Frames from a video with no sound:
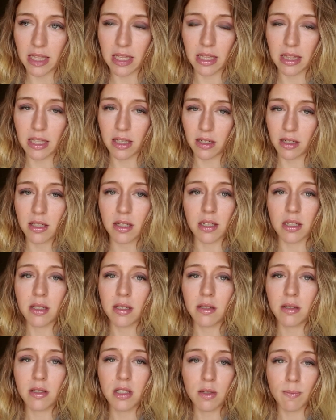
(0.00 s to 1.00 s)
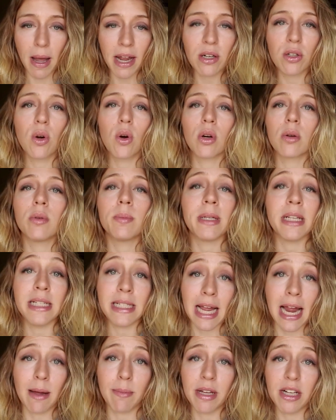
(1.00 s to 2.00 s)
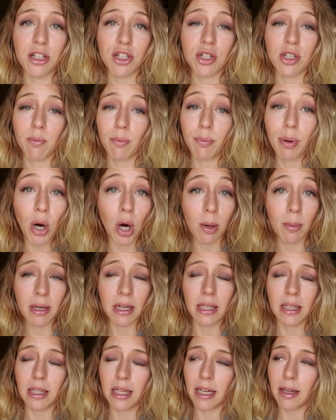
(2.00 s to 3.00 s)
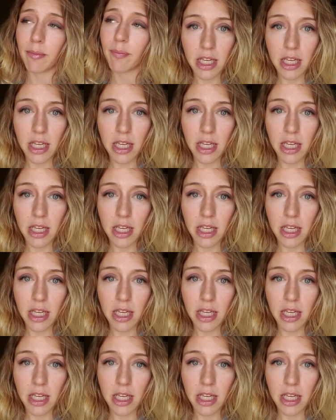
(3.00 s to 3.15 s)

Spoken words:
that the spinal cord will be damaged permanently.